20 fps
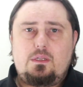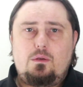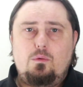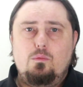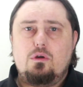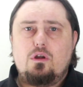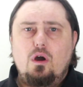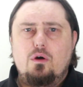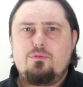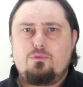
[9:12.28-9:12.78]
We'll
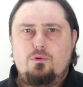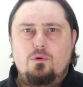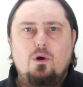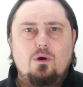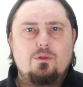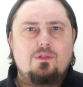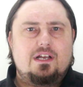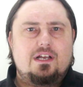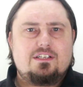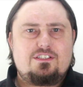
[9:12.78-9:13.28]
go through all
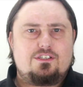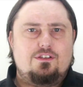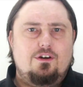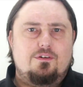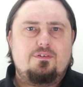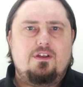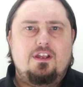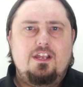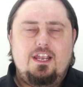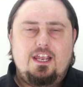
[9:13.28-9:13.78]
that stuff
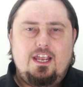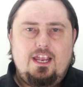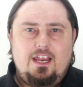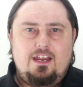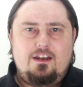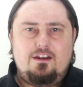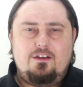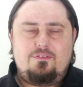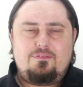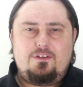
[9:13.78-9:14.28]

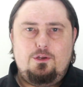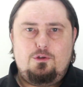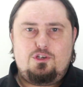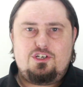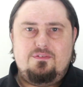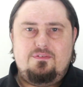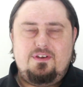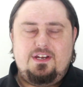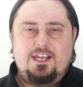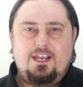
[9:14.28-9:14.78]
in a future
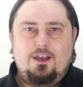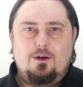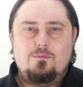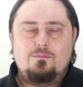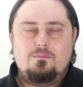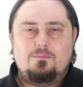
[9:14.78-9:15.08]
video.